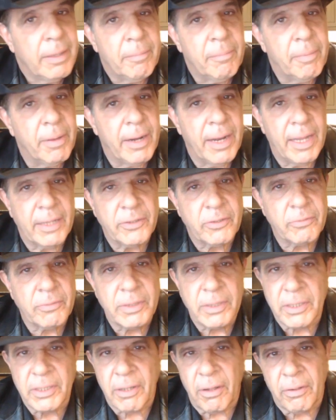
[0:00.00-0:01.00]
But as a
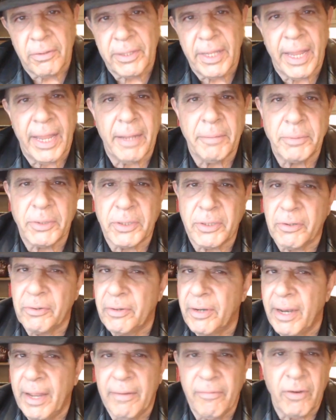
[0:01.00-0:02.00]
result, Hamster
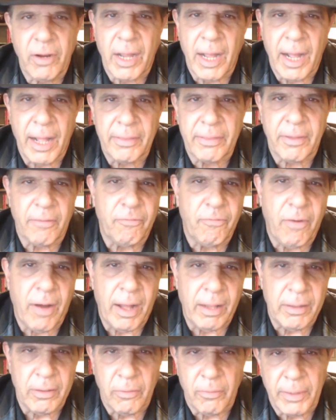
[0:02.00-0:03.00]
never got the
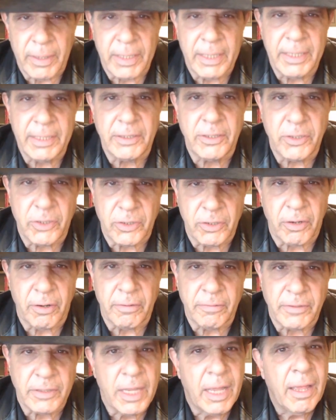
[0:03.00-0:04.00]
following he
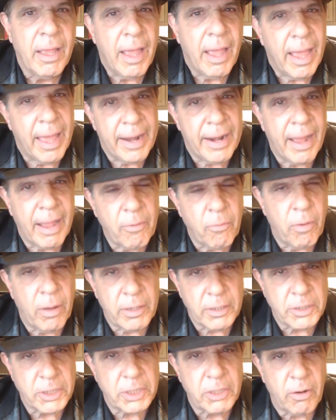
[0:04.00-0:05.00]
deserves, and I want
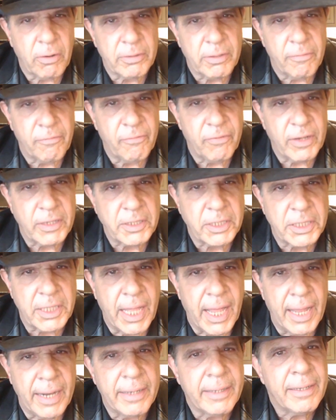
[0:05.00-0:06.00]
to start to fix
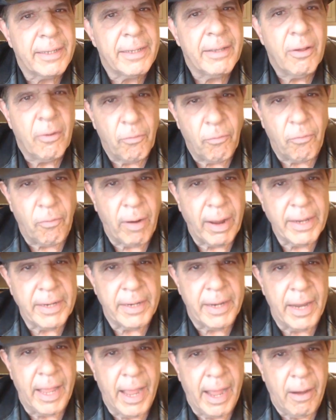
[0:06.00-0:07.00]
that right
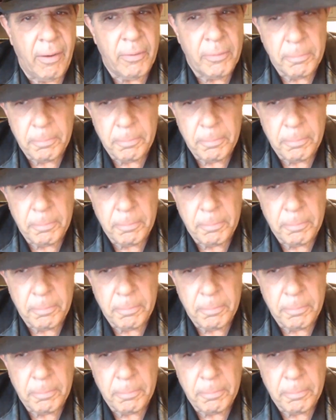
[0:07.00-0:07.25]
now.